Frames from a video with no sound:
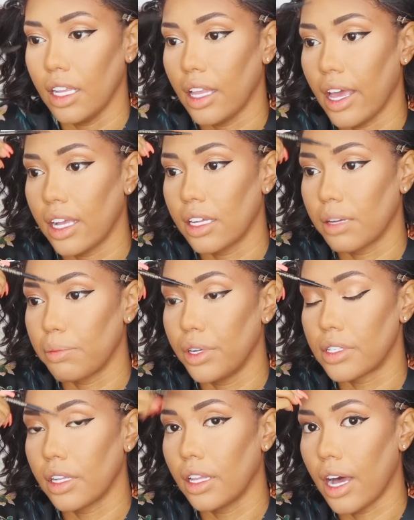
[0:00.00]
it like
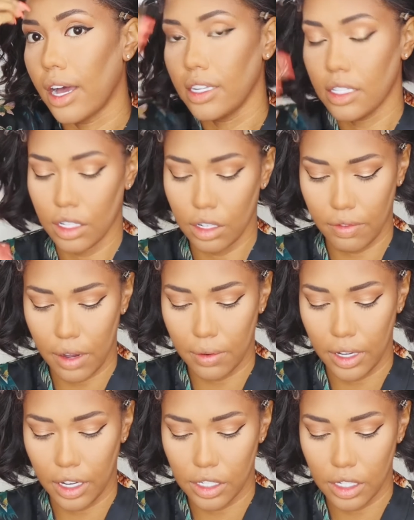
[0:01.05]
puts lines in your
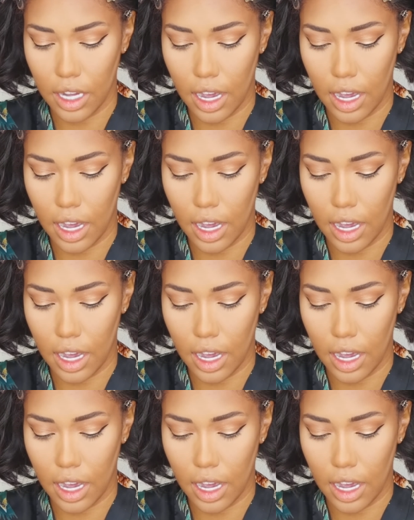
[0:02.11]
foundation.